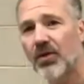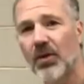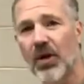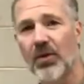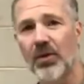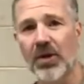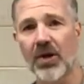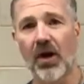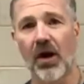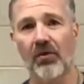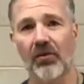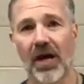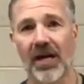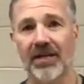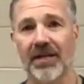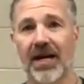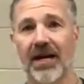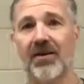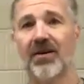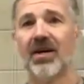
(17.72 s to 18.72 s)
where we are right
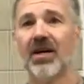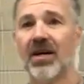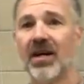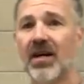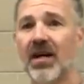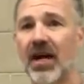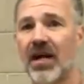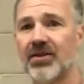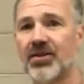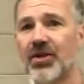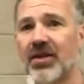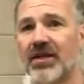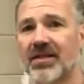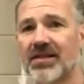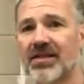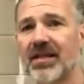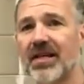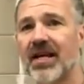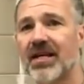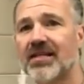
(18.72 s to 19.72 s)
now. As you can
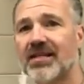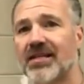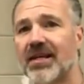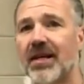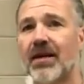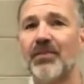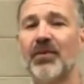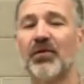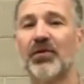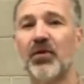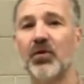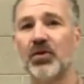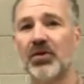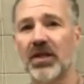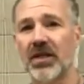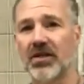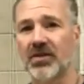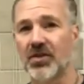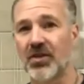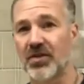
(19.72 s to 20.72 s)
see, I set up a few
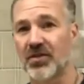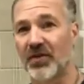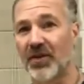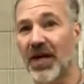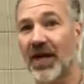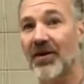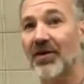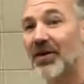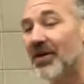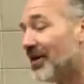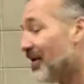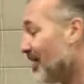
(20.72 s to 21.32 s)
things just for now.